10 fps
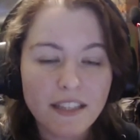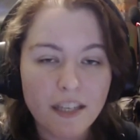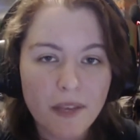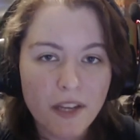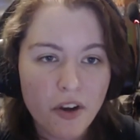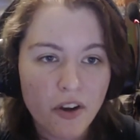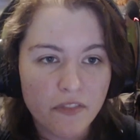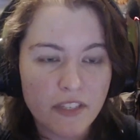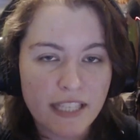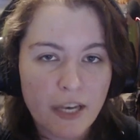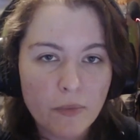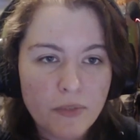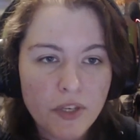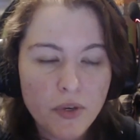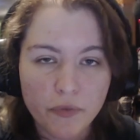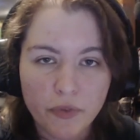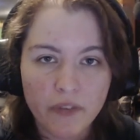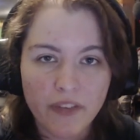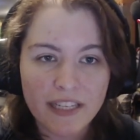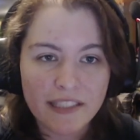Let me know if this helped you or if you
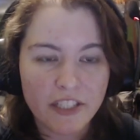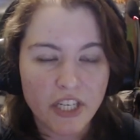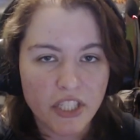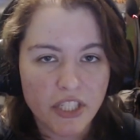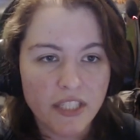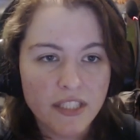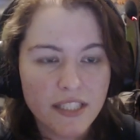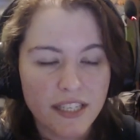have any suggestions.